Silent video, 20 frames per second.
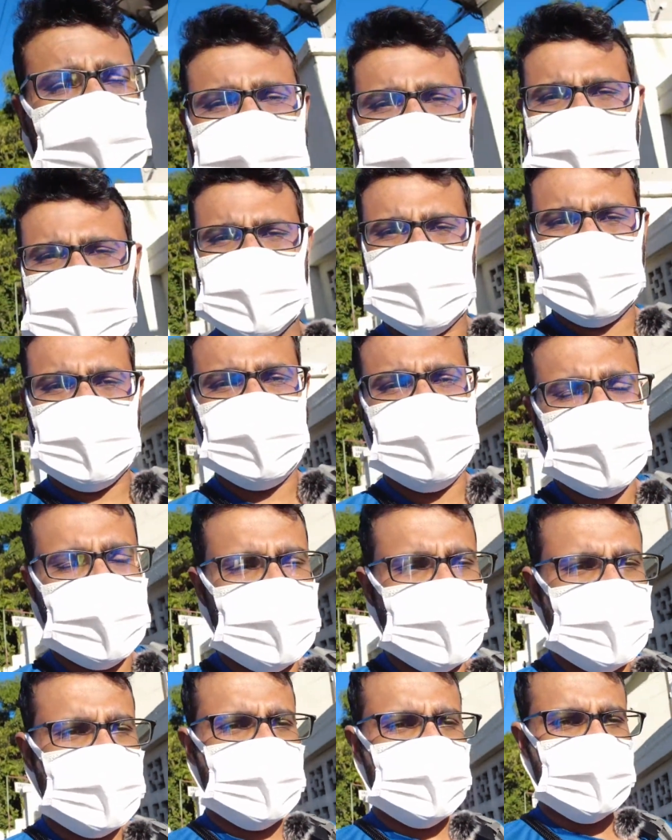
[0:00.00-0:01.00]
not sure if
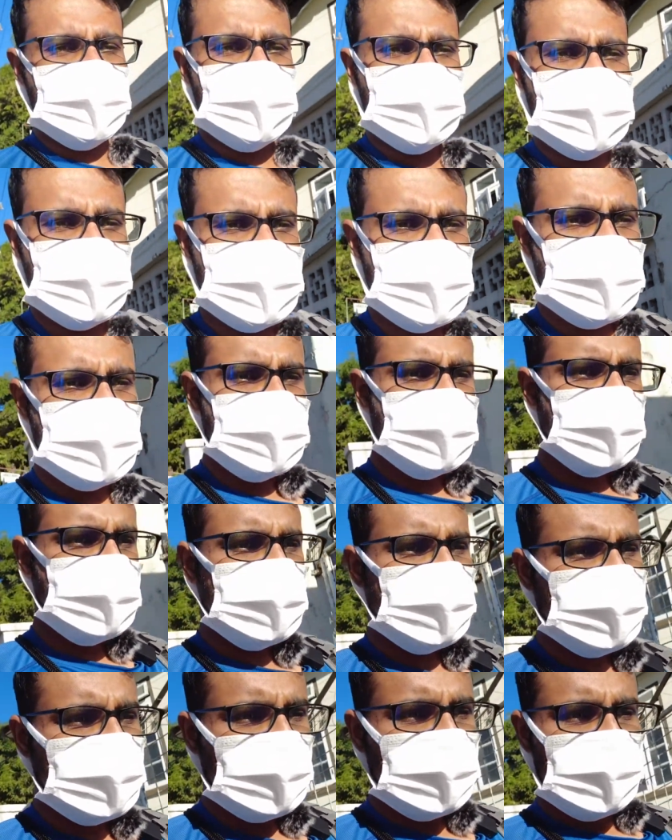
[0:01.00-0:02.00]
i'd be able to
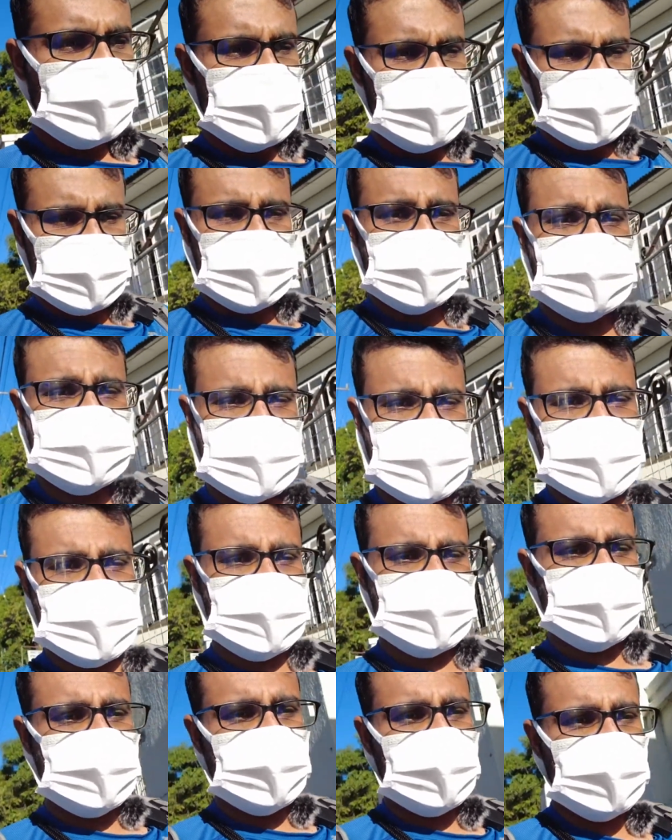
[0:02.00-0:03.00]
reach there
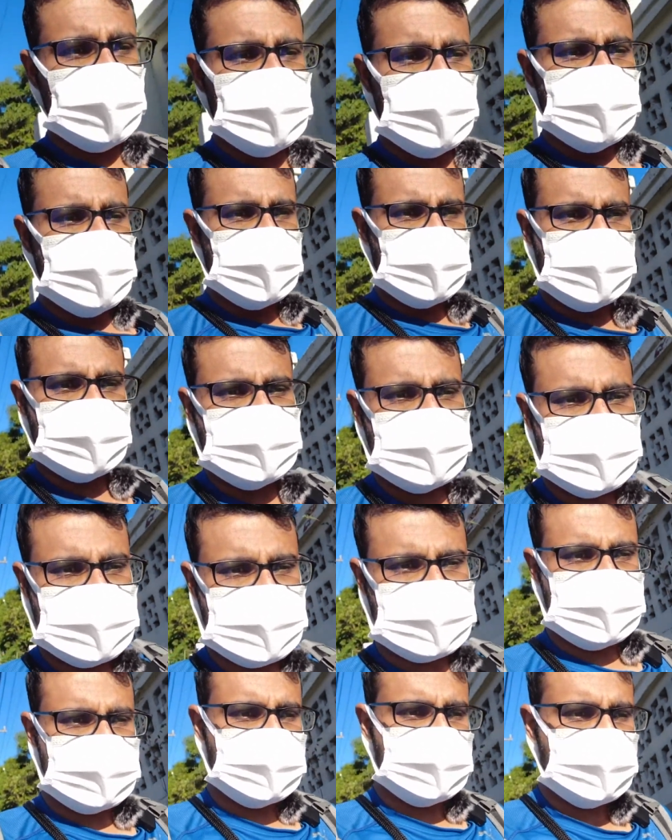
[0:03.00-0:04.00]
on time
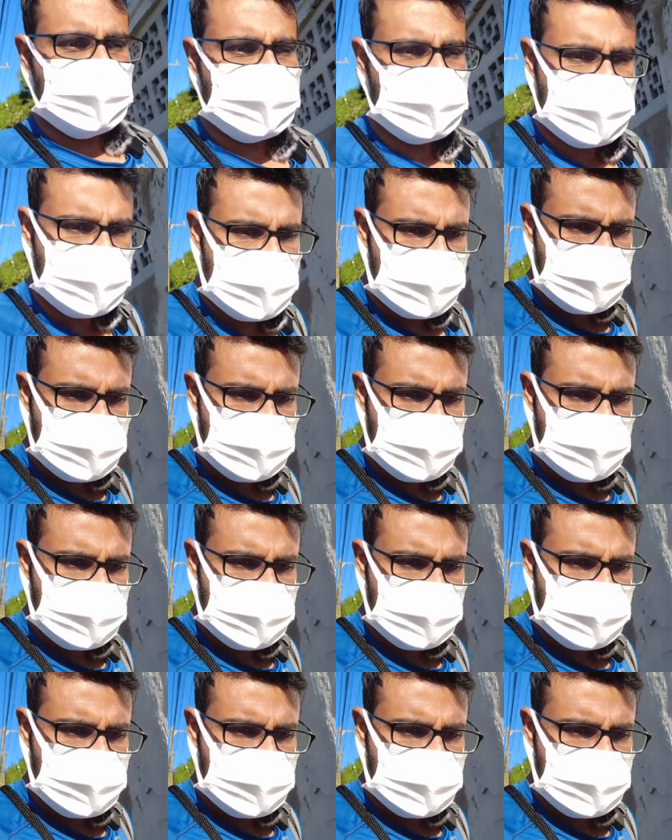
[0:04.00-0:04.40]
because uh,